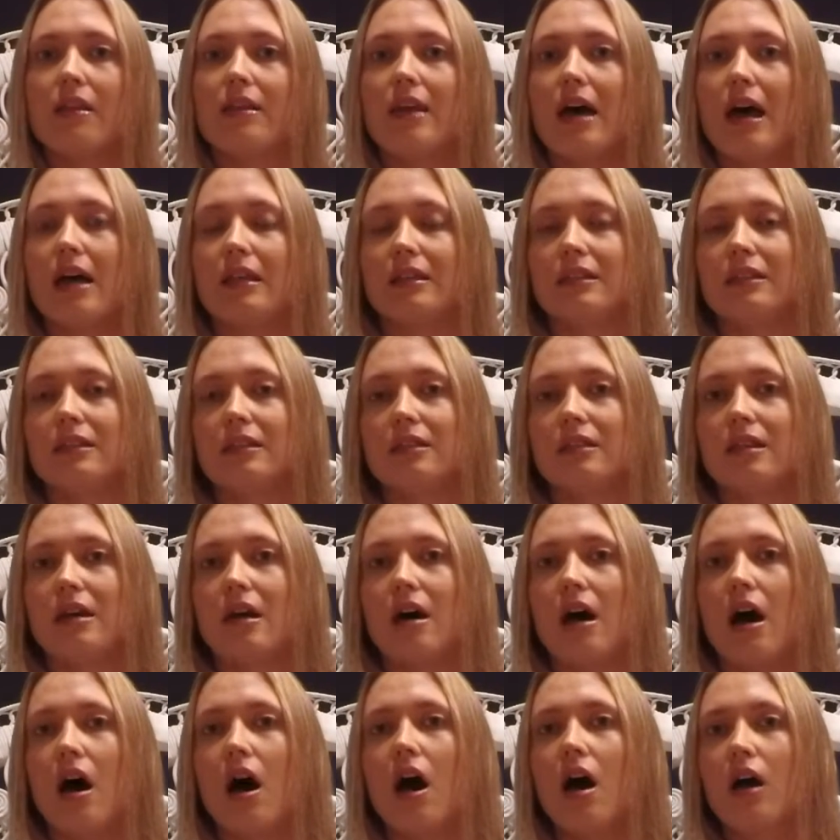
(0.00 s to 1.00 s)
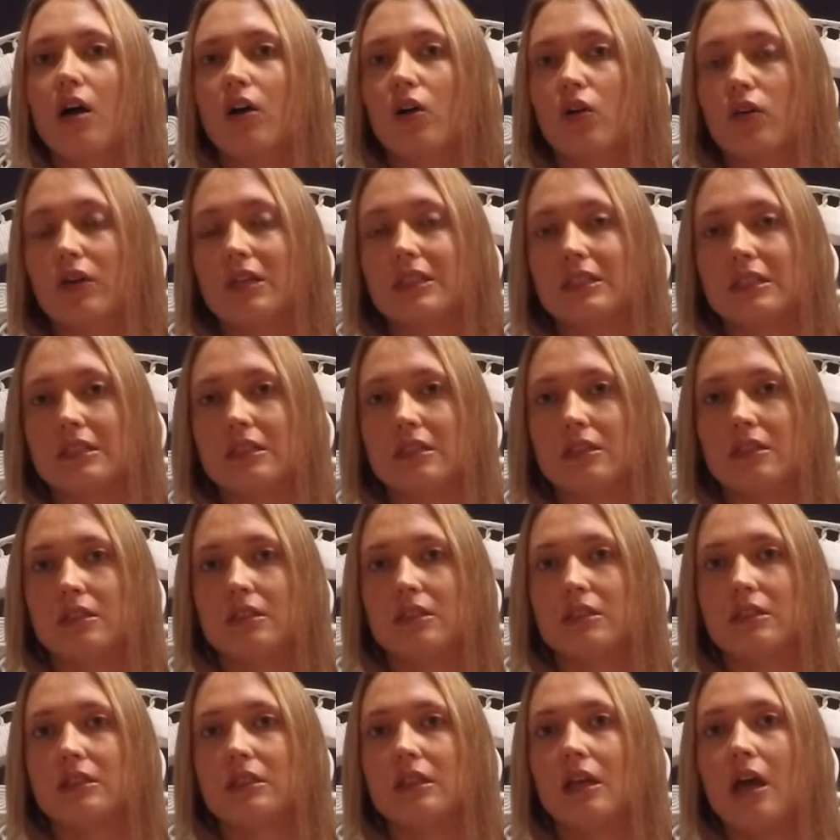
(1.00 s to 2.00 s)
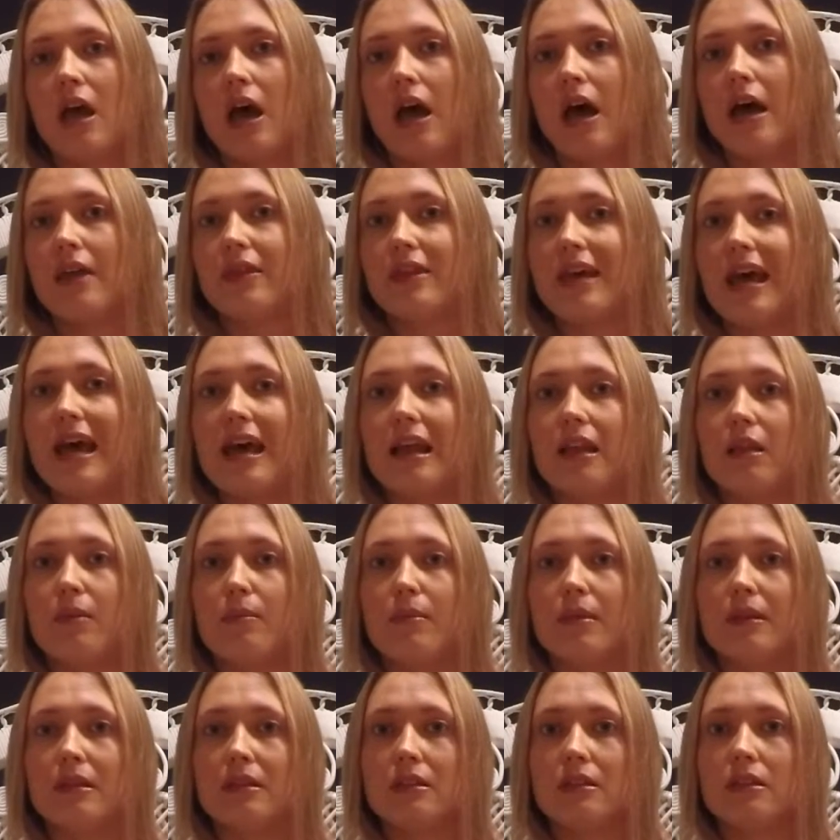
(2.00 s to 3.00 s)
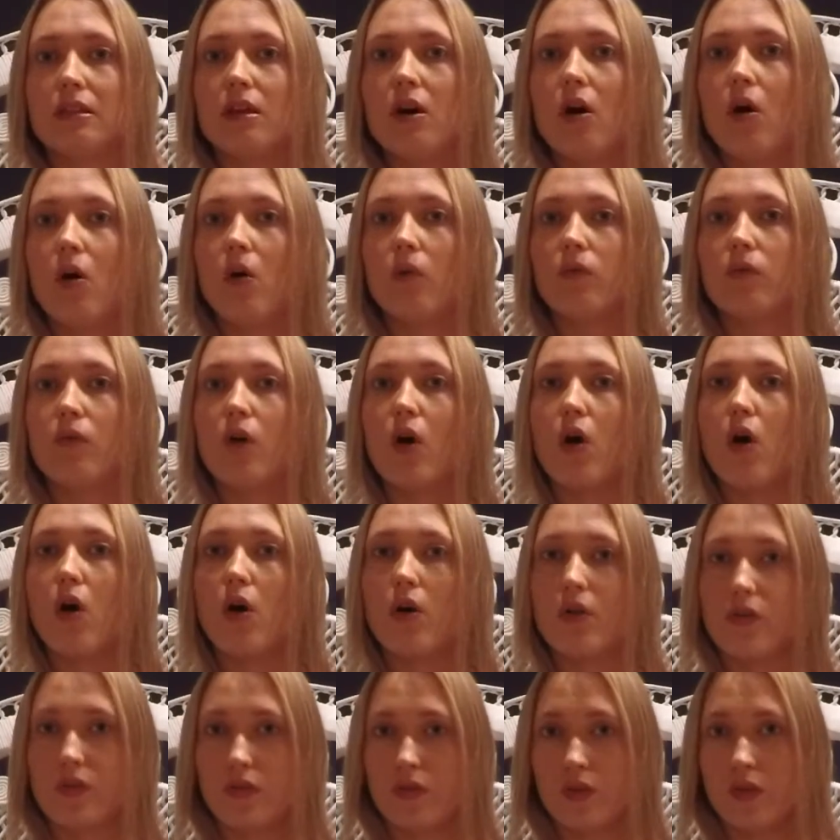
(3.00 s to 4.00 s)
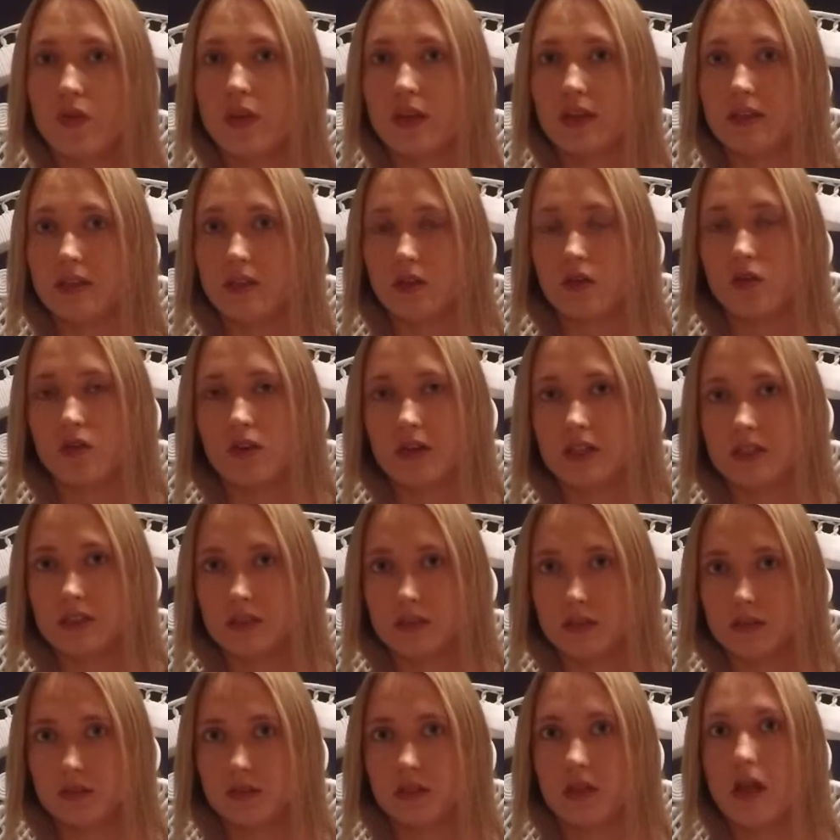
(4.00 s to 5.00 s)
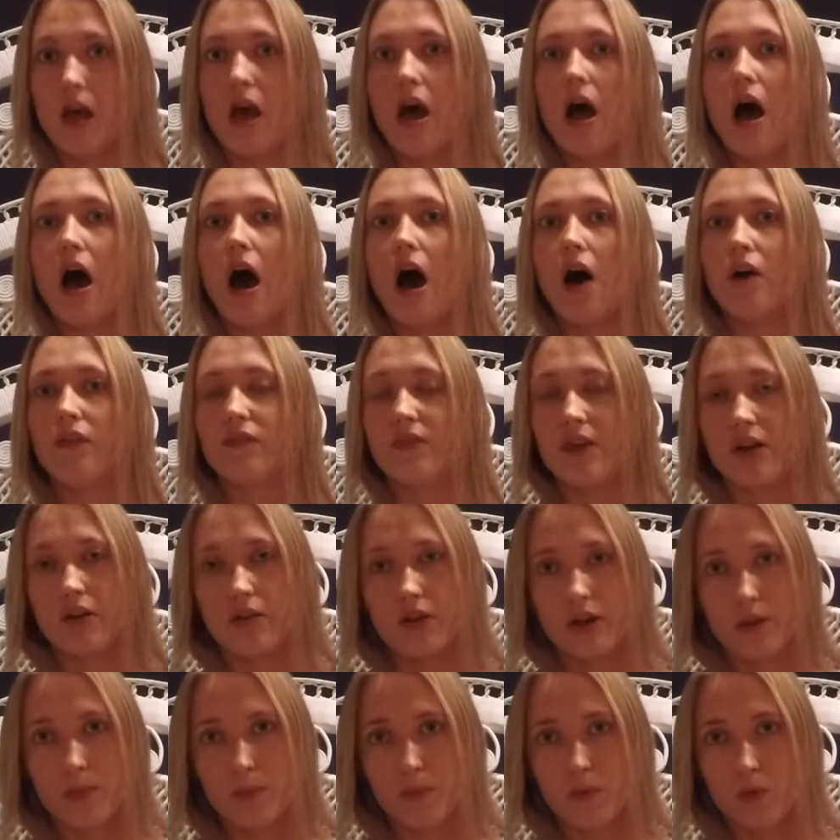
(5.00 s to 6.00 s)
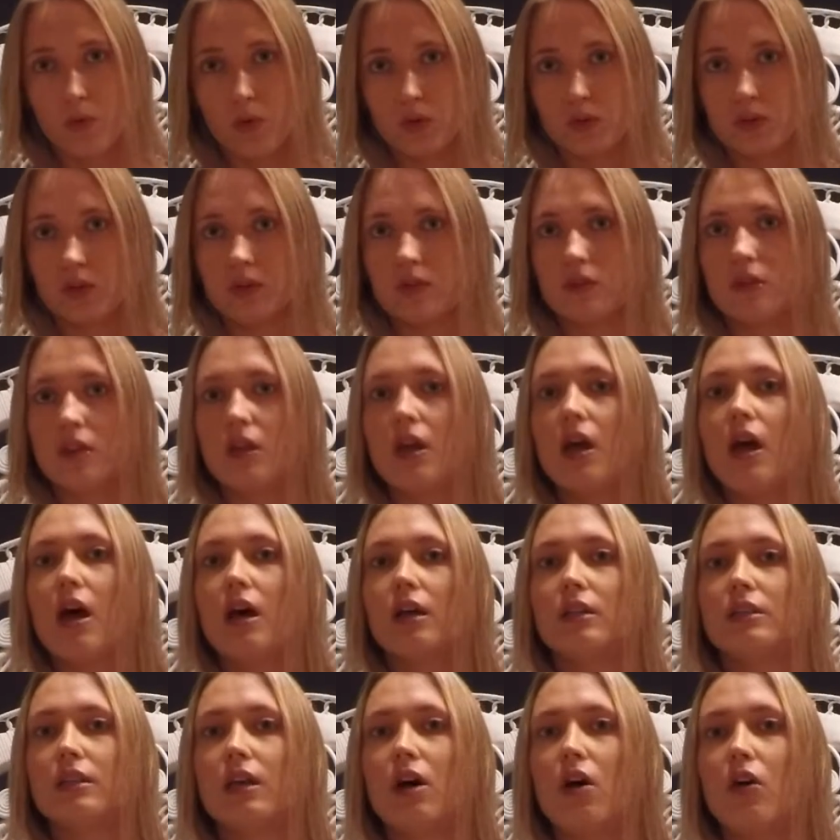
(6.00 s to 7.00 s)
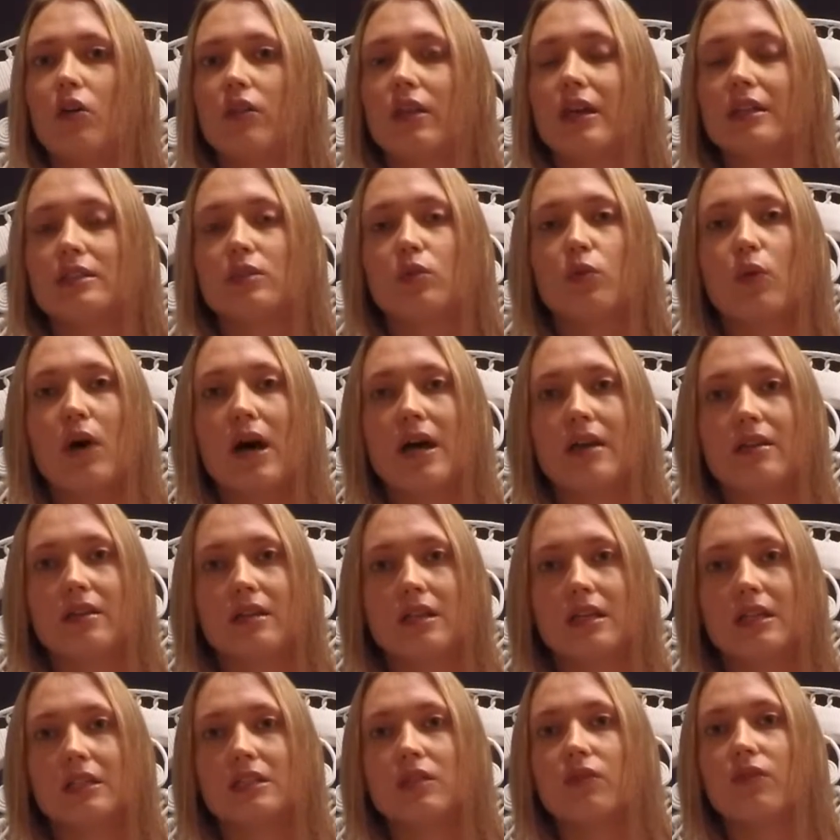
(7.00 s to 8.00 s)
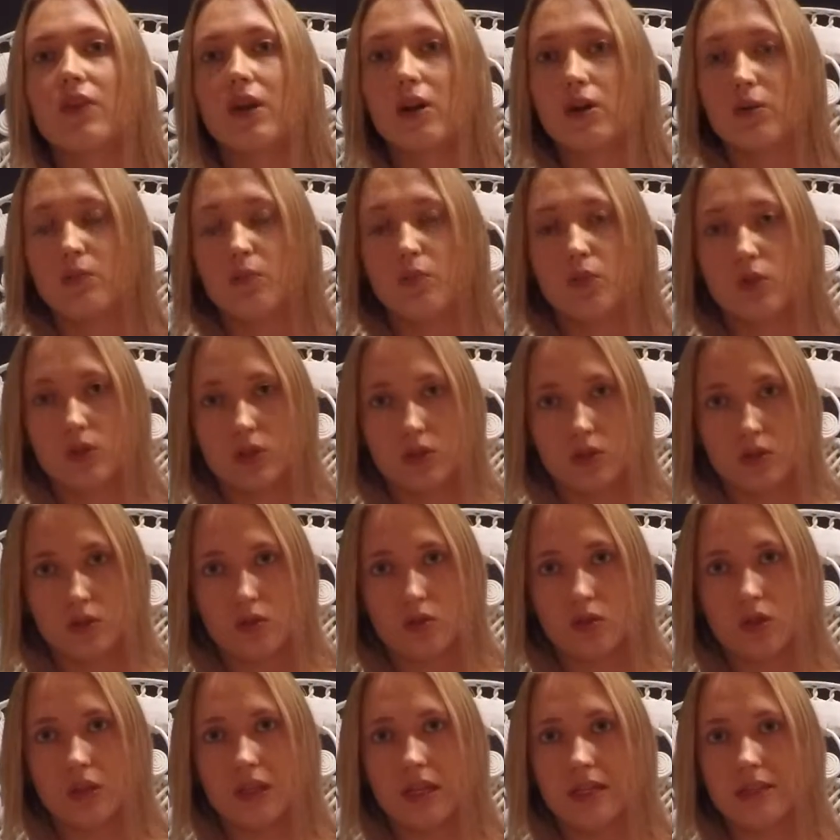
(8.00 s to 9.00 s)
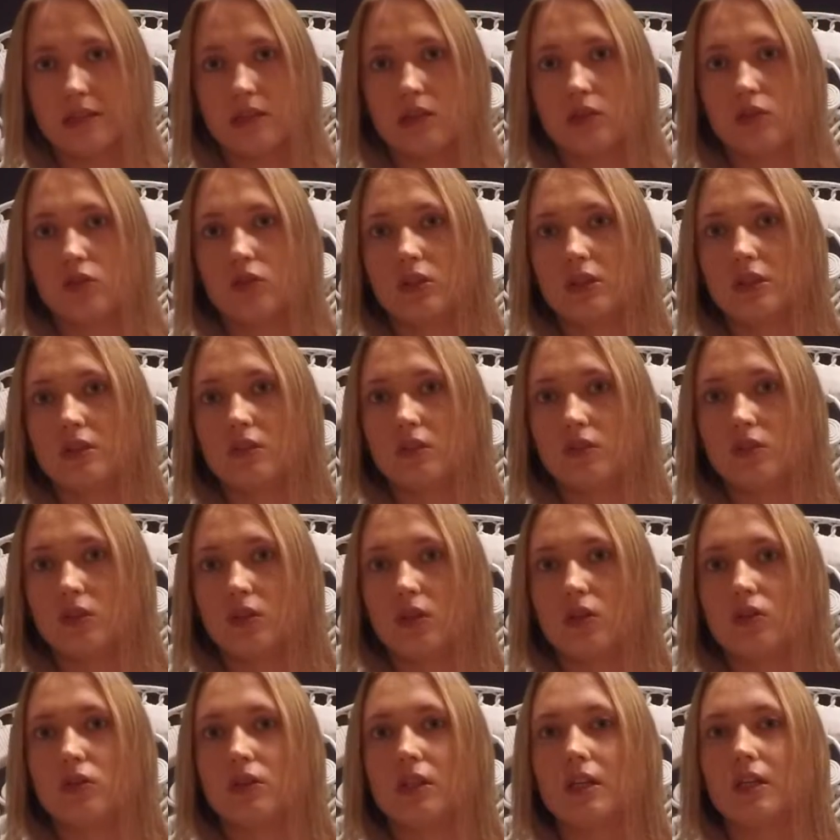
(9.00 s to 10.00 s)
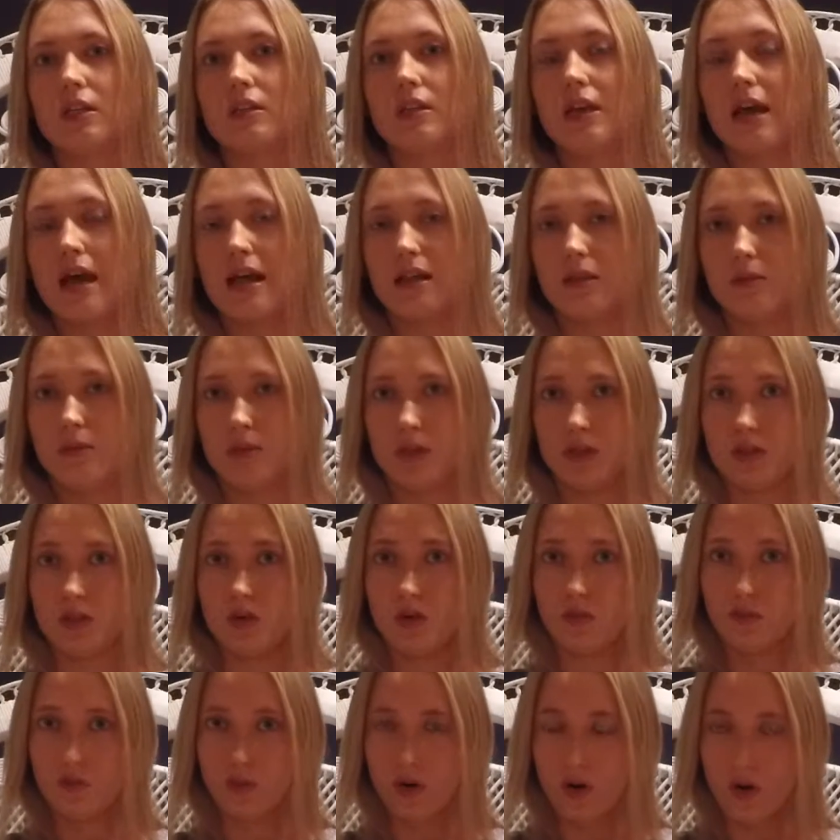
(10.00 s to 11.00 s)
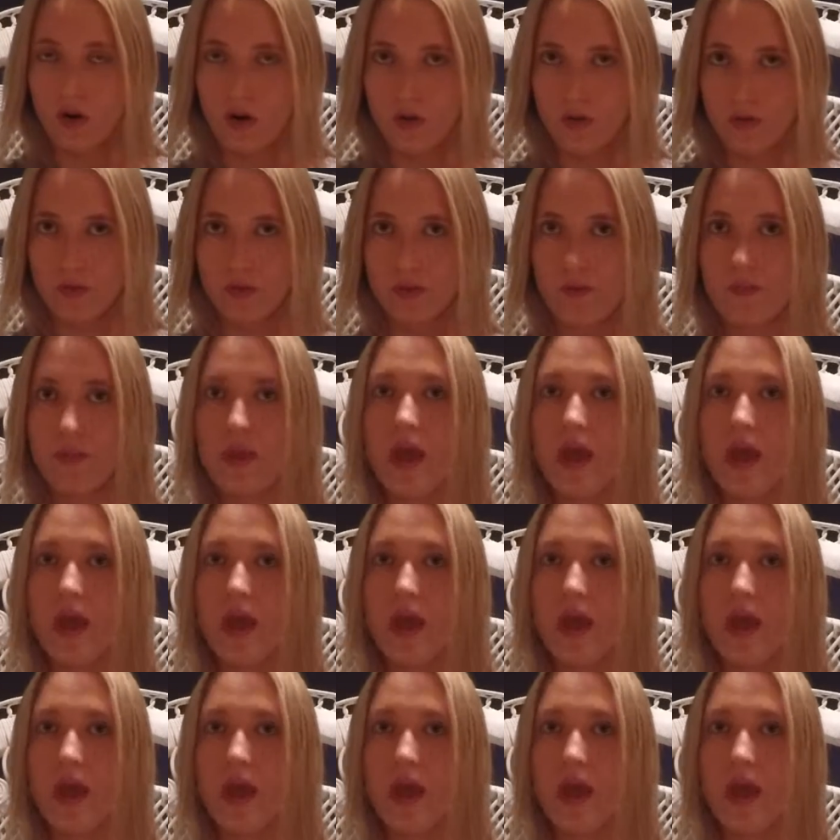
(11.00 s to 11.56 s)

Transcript: that the crystals and the elements of earth in the crystals are very important. So that's why I think it's very important to cleanse your crystals using the element of earth.